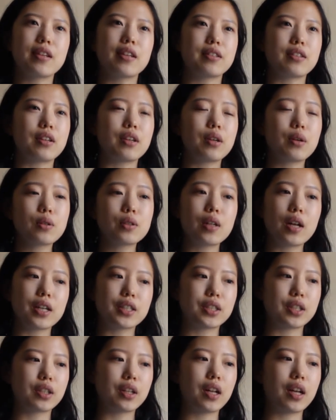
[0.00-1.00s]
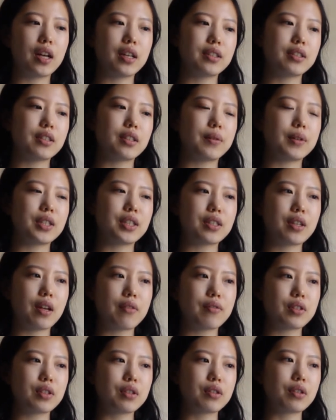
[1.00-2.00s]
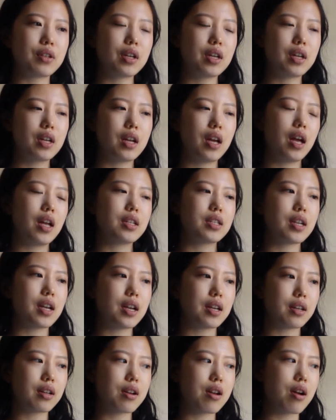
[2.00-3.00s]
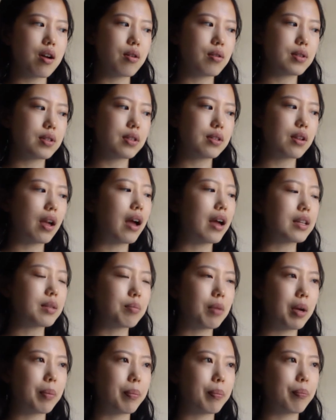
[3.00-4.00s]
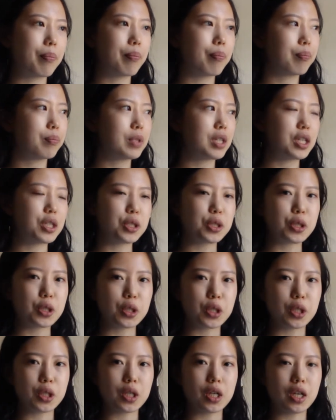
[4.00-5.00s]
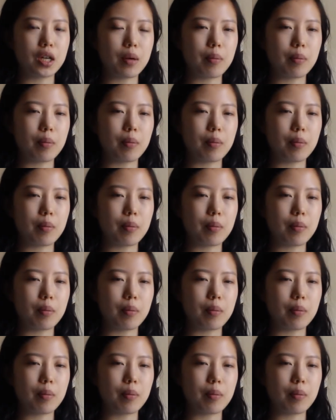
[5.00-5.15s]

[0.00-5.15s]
It's a huge lecture class, so I just have to take notes as my teacher